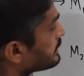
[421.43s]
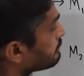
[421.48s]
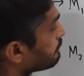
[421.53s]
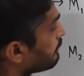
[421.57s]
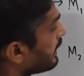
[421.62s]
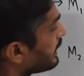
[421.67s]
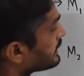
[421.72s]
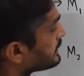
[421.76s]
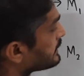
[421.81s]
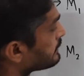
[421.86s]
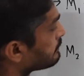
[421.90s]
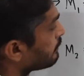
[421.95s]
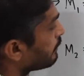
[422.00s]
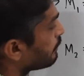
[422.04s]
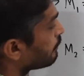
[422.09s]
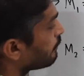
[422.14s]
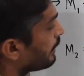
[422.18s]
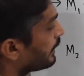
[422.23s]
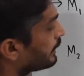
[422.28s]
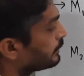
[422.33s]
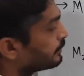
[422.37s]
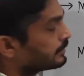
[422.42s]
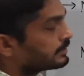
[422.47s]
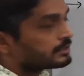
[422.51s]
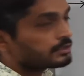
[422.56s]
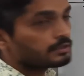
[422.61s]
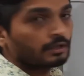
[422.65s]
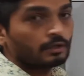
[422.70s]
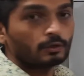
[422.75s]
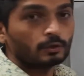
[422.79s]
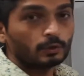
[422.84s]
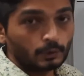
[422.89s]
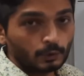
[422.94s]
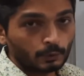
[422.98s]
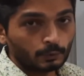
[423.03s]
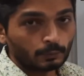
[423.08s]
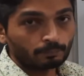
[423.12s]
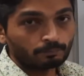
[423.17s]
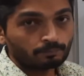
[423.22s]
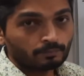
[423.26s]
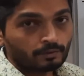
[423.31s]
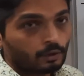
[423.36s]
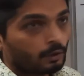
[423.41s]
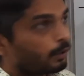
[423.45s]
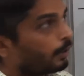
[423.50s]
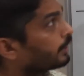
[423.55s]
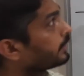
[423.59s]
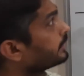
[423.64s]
maximum value is 2. Or